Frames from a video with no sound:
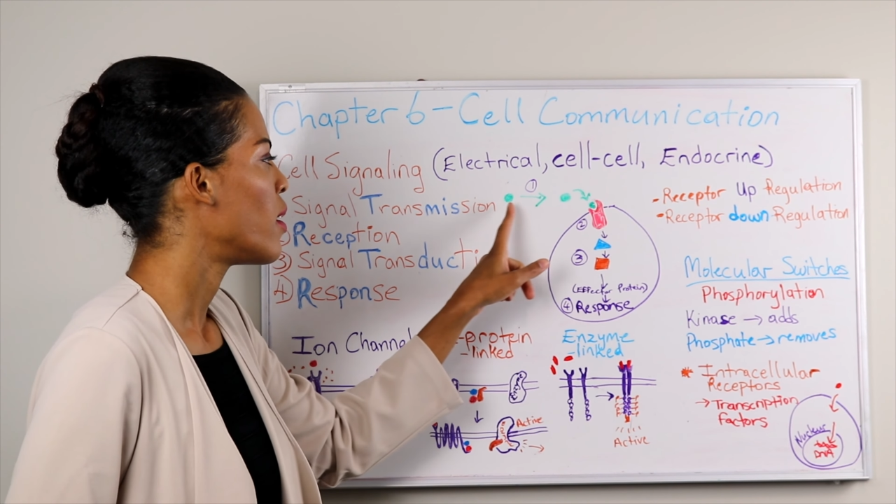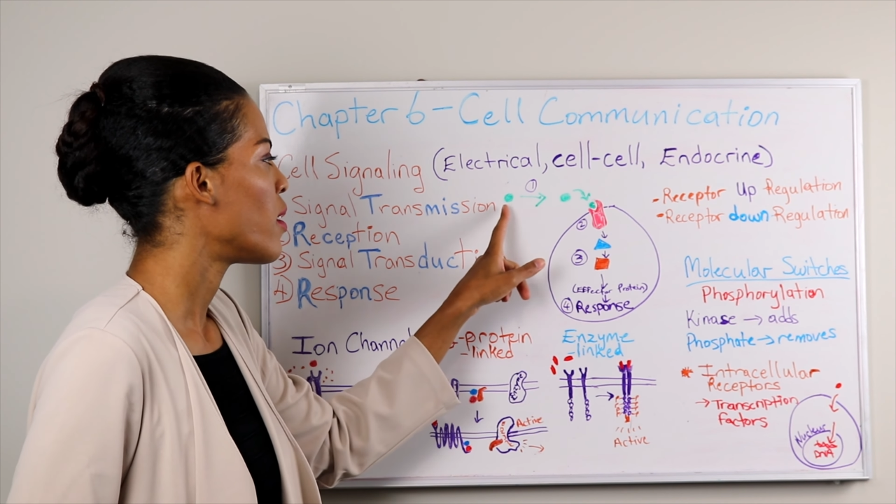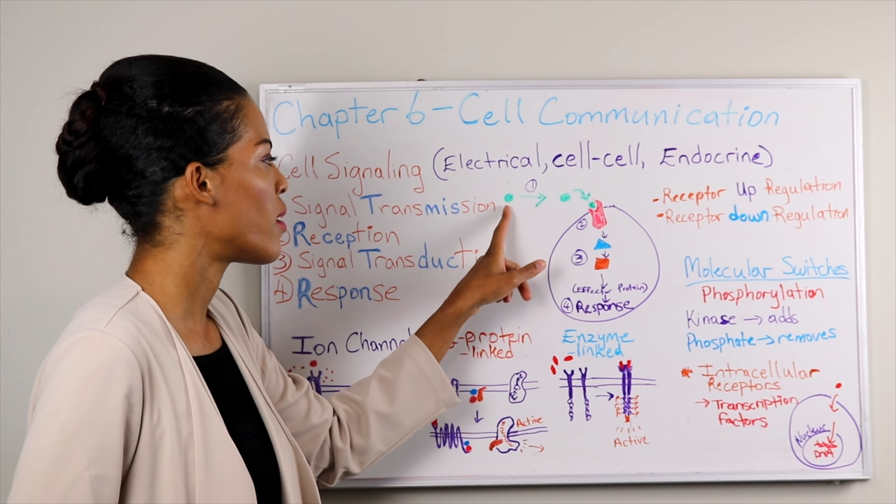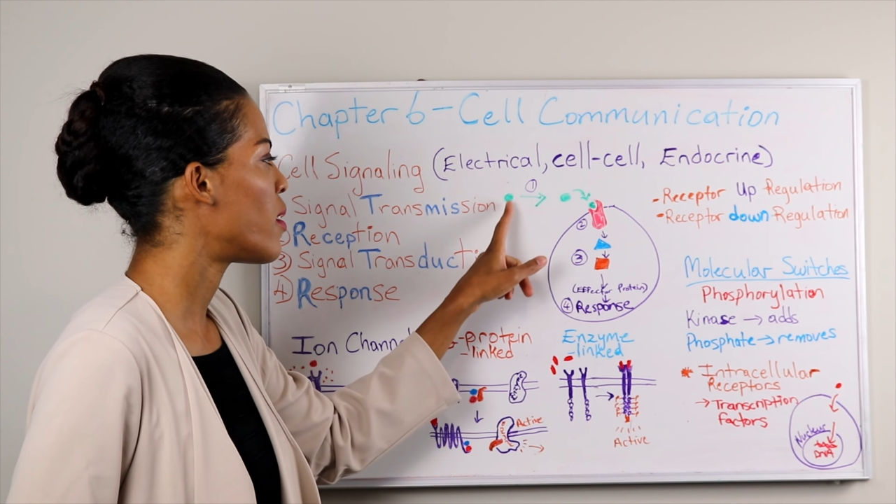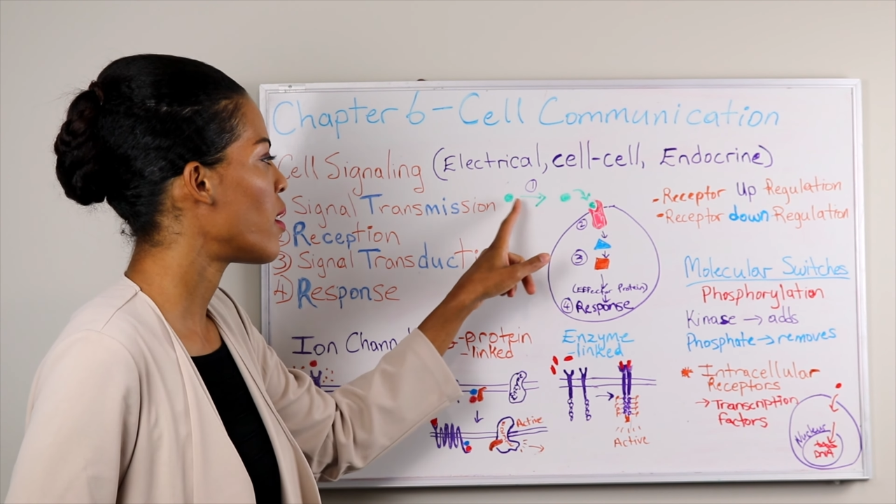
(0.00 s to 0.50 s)

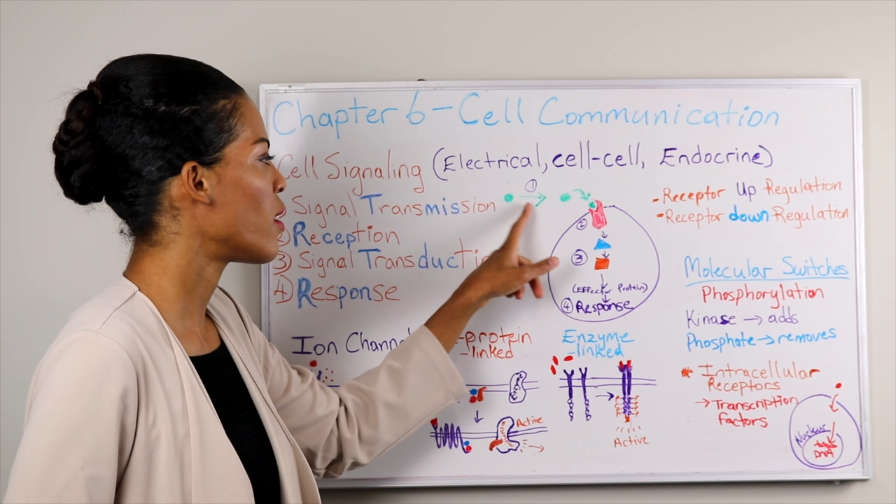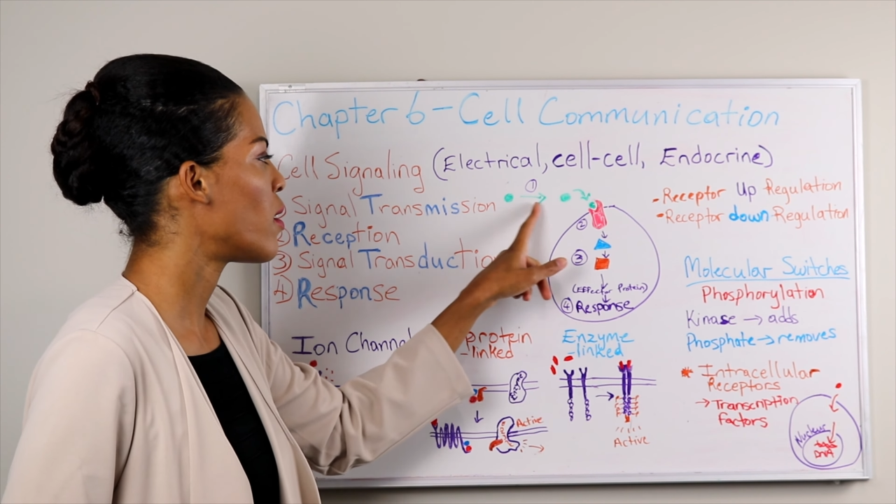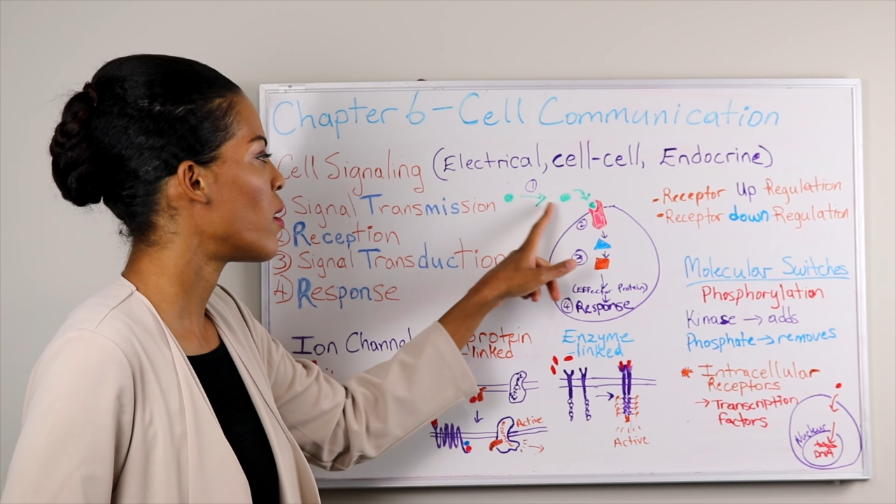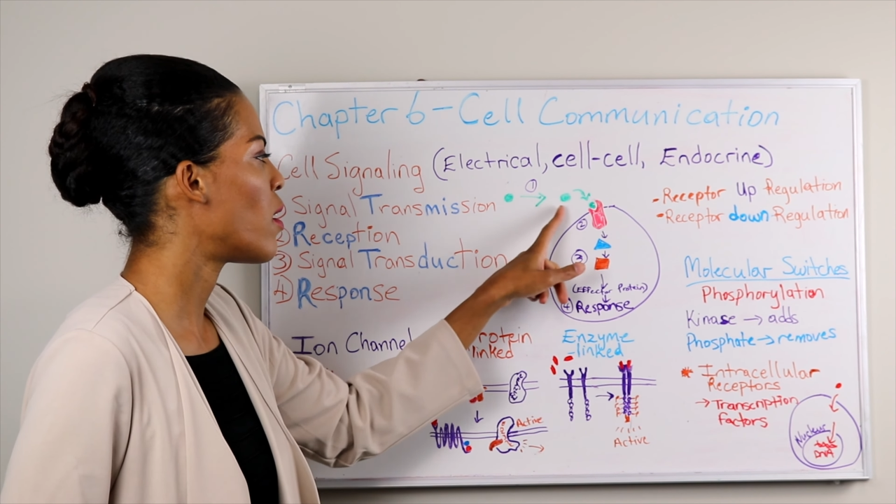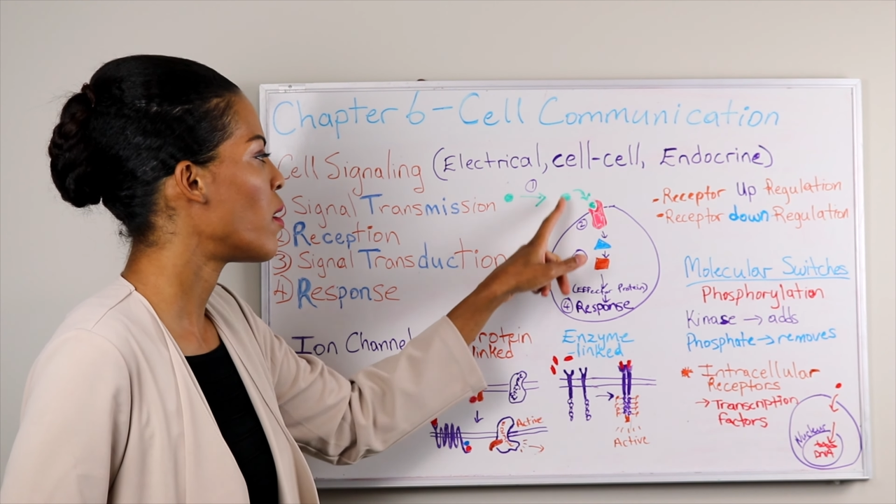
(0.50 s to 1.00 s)
Your
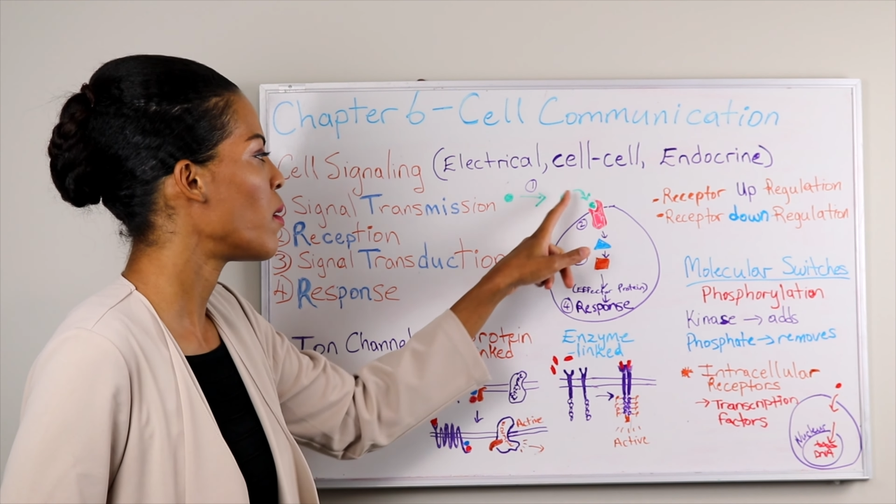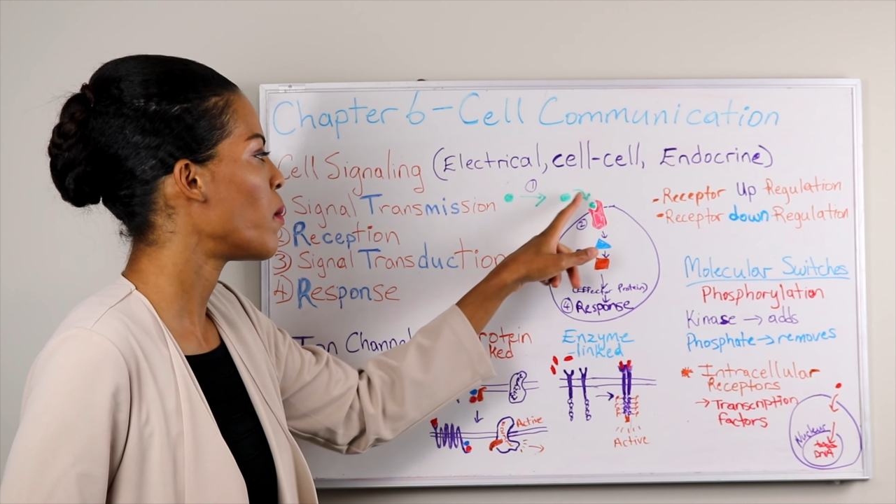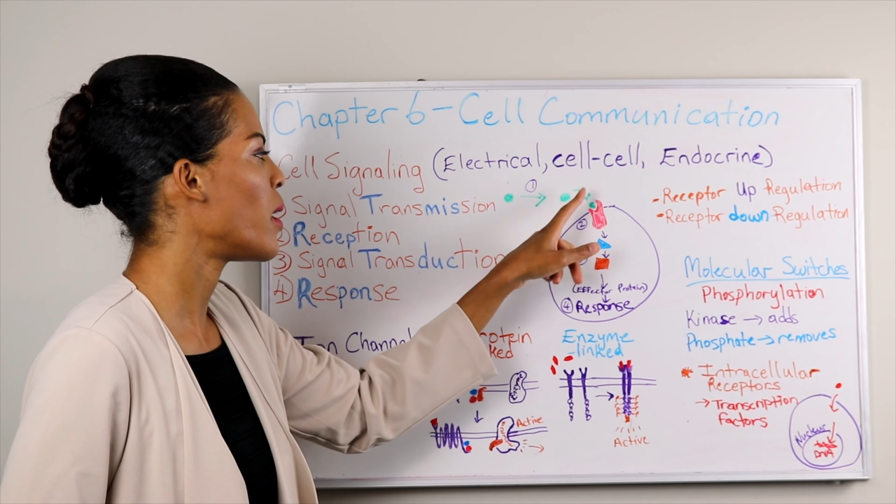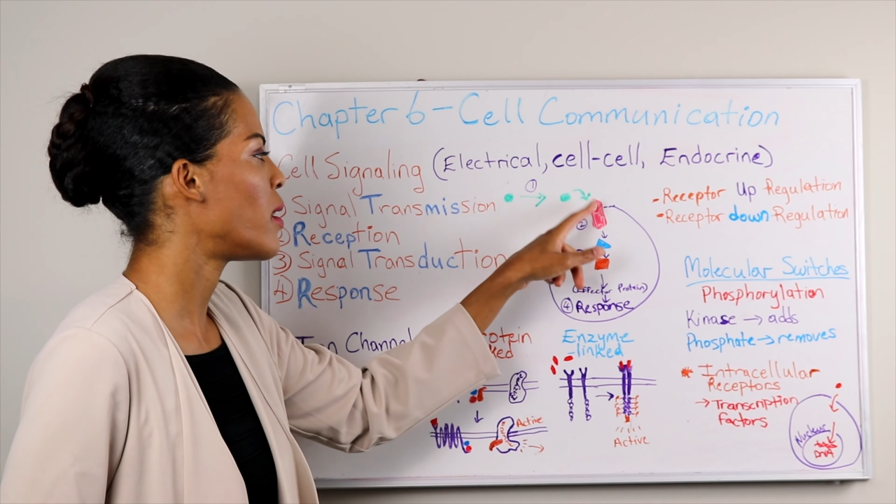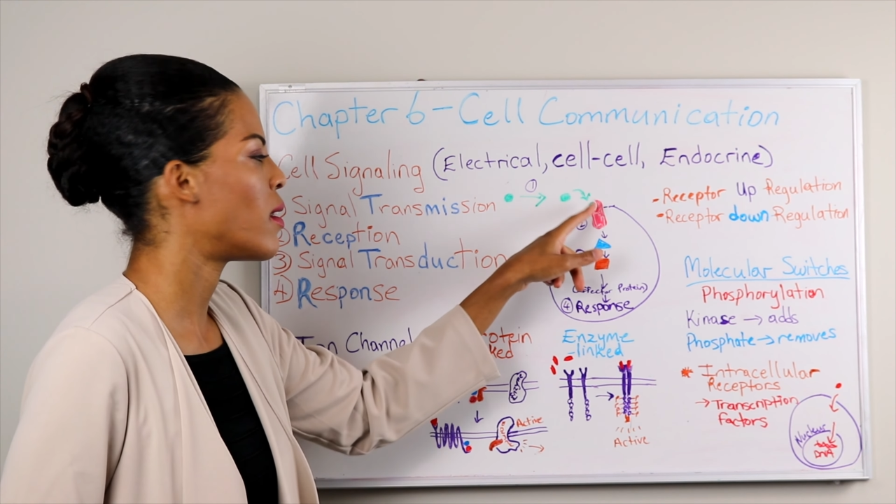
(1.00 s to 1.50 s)
signal on the way